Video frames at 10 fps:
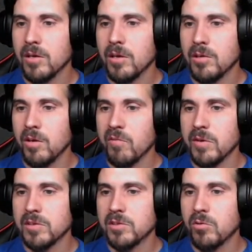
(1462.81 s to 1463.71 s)
all over my
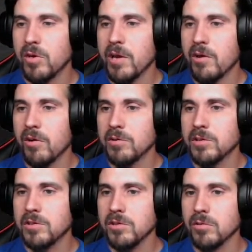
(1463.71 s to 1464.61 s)
store, now I don't know what to
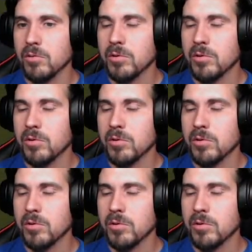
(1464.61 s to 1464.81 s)
do.